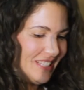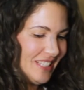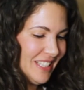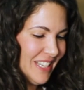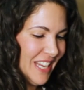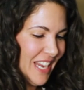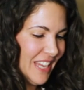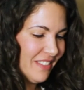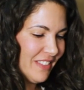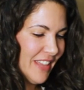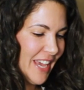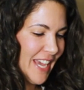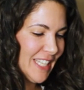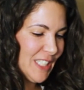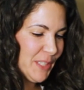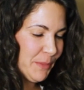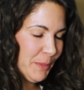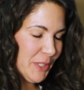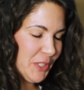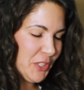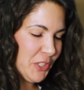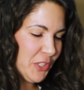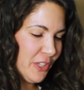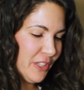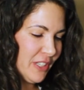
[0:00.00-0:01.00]
And last
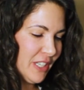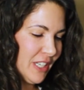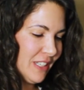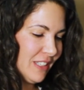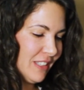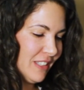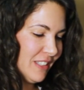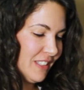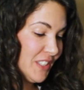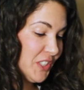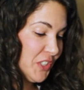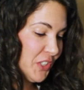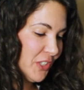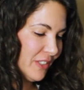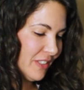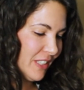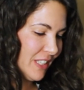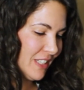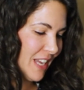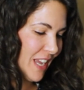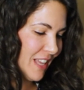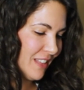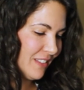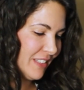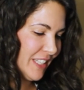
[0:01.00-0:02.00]
but certainly
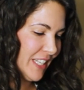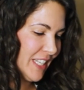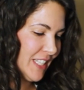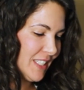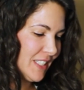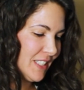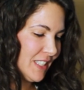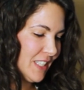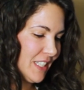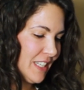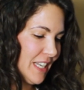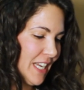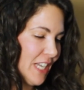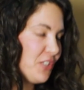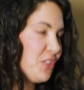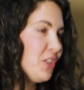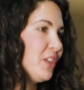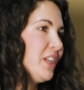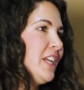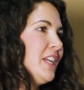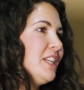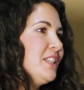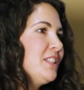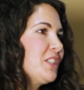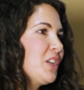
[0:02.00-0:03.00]
not least, the Nature
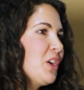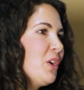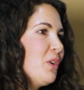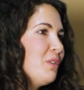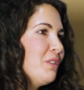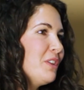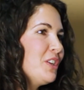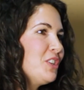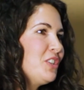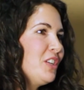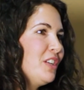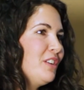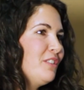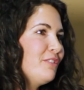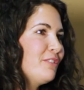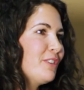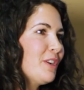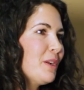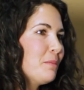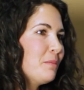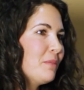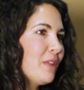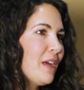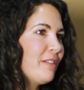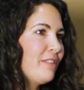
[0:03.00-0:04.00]
Kids Coalition
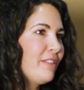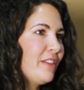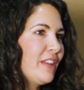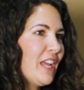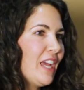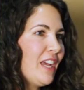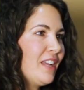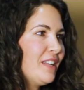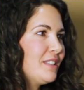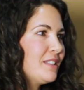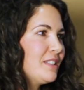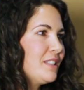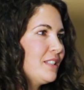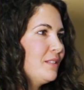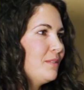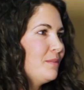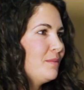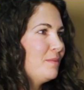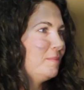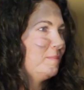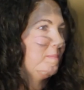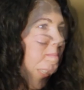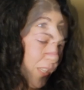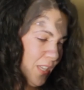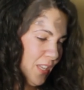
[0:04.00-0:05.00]
from Lafayette.
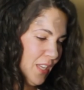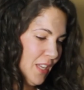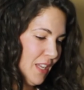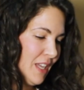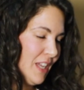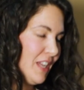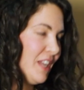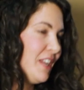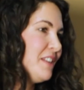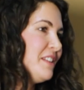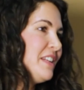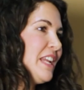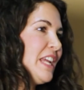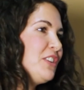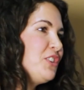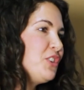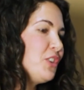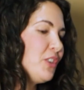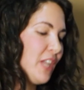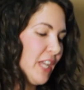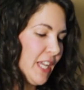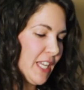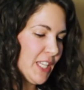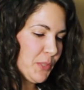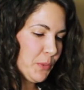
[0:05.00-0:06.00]

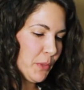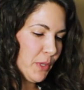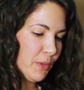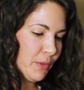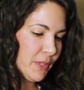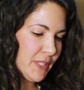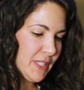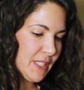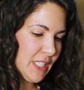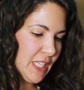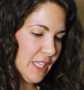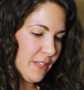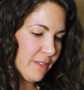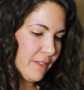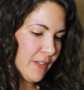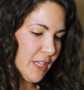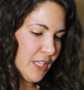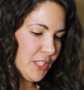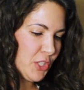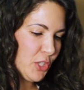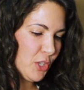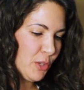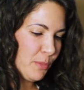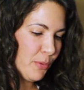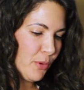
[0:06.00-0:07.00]
Nature Kids will receive
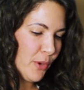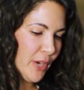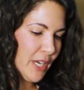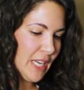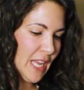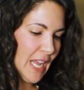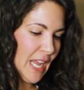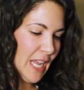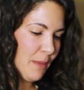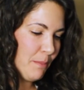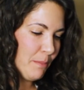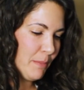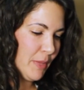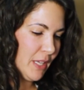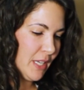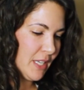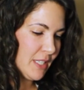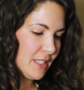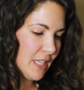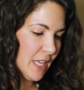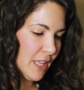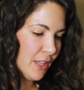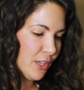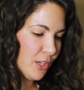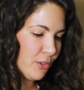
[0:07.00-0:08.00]
a $2.8 million
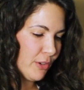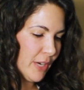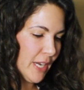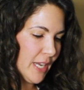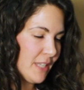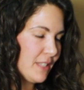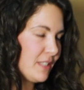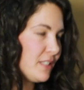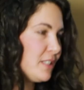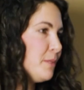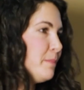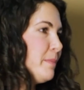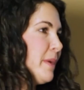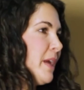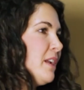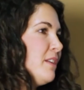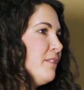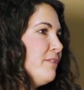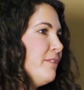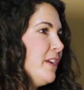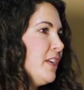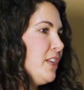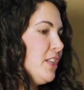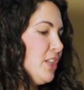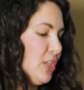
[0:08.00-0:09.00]
grant to
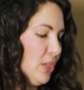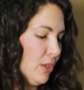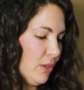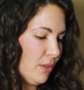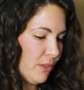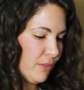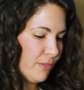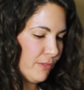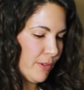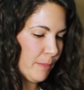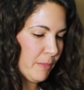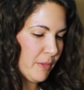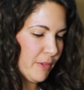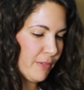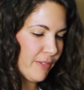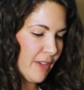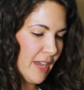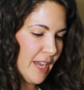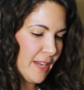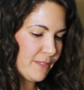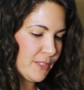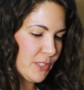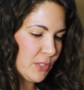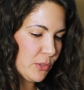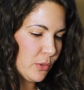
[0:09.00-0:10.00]
benefit youth from the
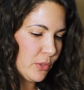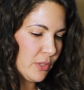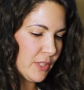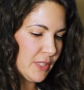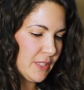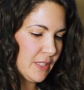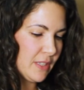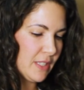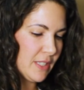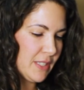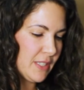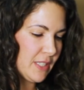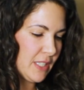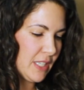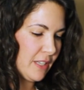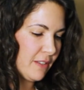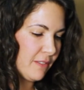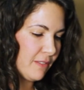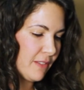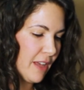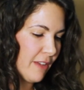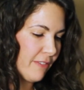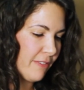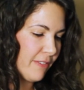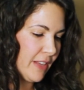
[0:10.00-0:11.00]
5 schools in the city
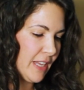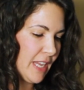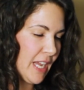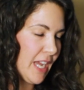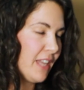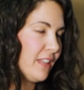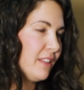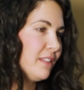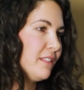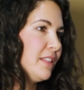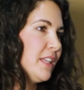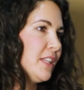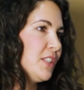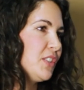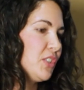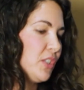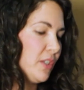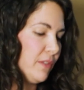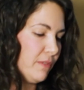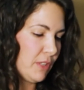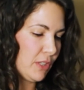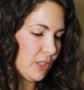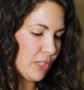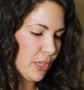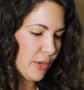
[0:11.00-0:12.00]
of Lafayette that
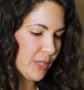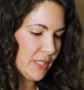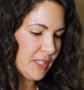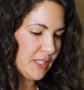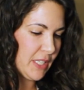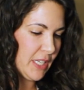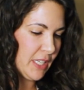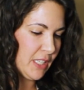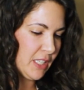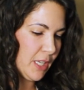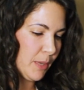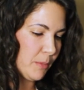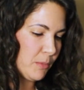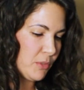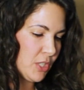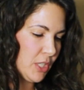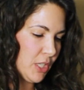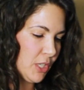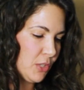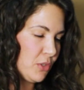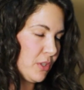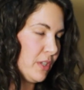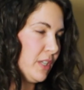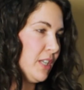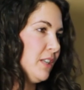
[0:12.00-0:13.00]
serve the lowest income
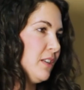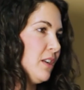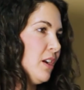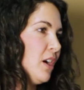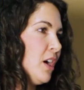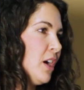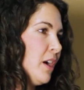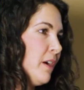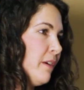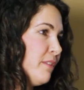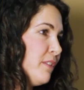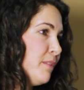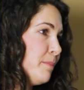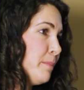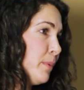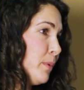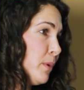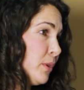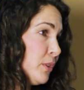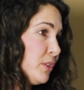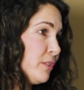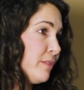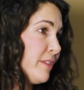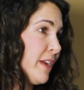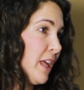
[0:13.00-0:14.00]
children in all of the
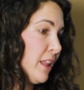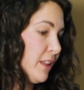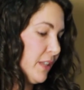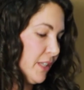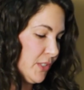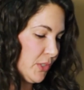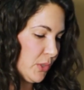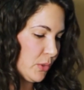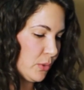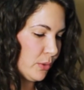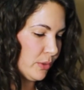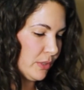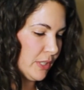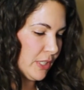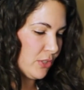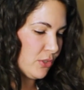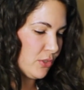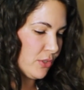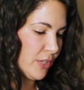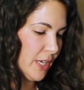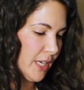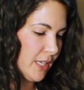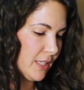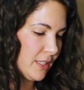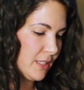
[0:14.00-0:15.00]
Boulder Valley School
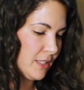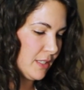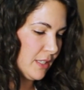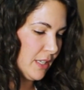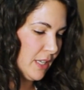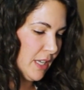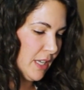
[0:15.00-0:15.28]
District.